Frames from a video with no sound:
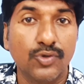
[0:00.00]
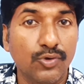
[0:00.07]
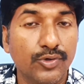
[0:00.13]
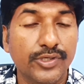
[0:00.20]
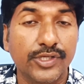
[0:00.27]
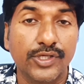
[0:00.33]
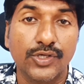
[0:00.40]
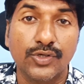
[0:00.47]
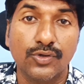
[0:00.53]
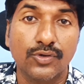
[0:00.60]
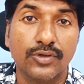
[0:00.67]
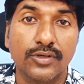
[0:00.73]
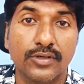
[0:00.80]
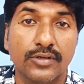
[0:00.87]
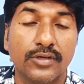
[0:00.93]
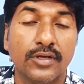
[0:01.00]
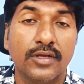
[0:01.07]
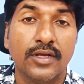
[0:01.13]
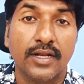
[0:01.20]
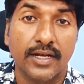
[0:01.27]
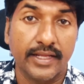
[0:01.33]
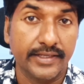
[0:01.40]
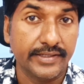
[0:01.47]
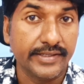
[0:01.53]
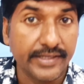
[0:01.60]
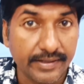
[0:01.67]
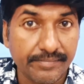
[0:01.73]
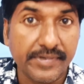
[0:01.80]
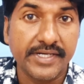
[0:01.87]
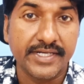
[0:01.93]
Don't ignore like
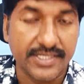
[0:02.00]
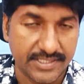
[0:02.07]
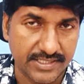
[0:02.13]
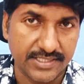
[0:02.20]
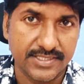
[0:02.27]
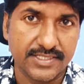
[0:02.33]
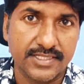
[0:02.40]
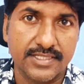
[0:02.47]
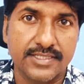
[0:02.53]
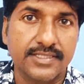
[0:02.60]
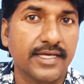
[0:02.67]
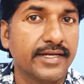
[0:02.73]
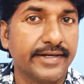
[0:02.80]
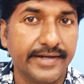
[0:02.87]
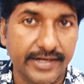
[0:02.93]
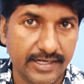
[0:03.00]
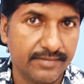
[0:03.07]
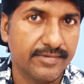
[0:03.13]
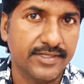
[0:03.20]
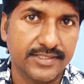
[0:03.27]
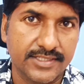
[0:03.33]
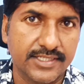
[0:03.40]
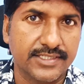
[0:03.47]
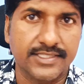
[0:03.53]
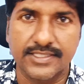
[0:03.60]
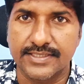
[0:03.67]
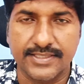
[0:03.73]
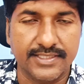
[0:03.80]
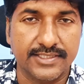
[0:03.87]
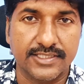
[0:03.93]
API testing skills or database
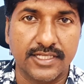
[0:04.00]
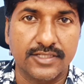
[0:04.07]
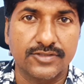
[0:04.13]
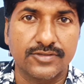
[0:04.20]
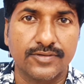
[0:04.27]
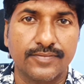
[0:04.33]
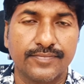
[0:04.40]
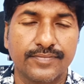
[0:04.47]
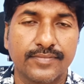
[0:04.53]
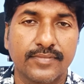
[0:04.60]
testing skills also.